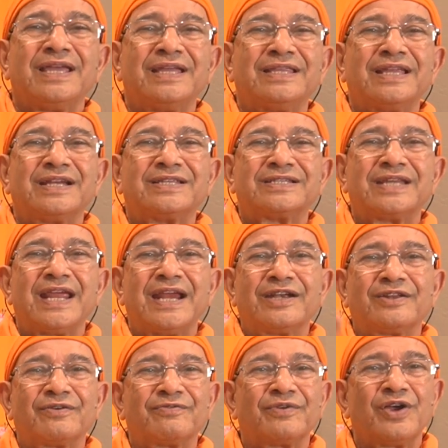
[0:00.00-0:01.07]
in that
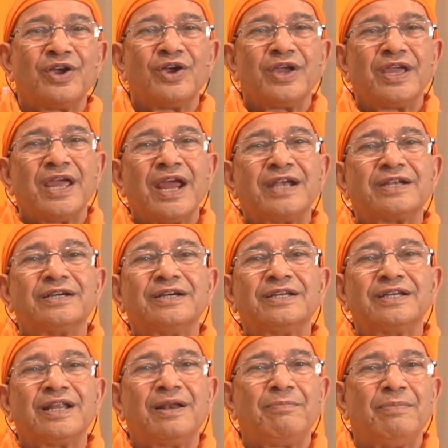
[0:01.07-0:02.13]
state of
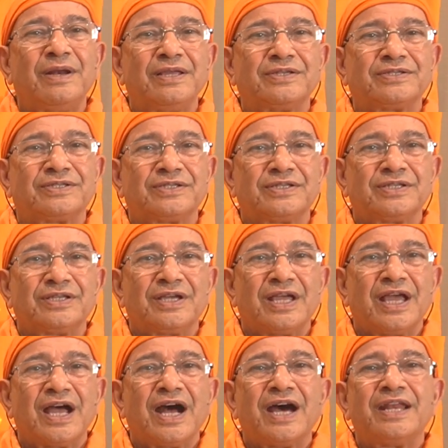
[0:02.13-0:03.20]
eternal bliss,
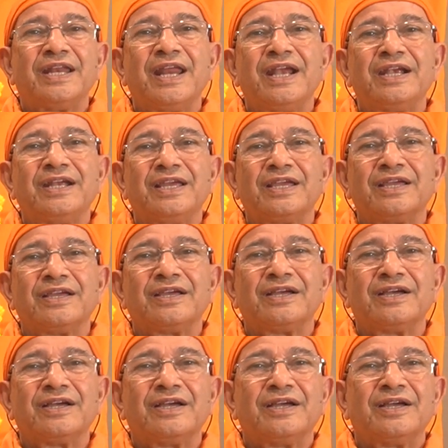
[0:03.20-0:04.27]
unending
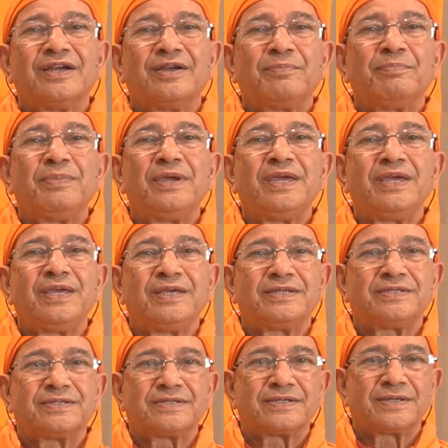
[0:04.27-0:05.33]

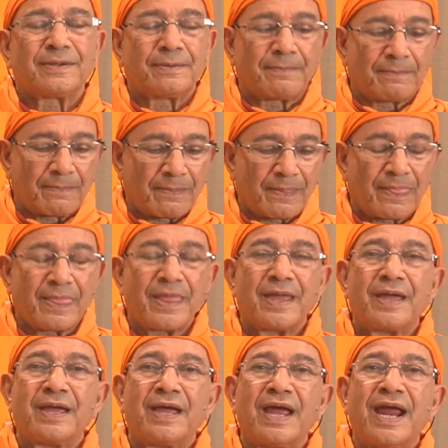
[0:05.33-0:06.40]
peace
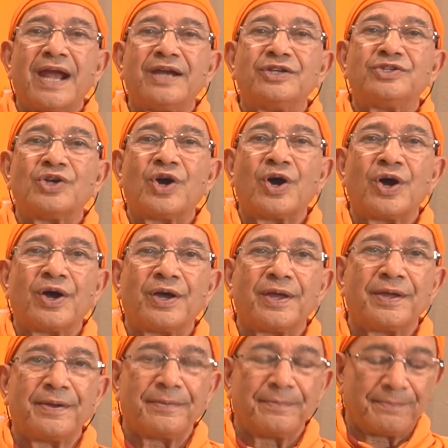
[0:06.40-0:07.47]
and joy.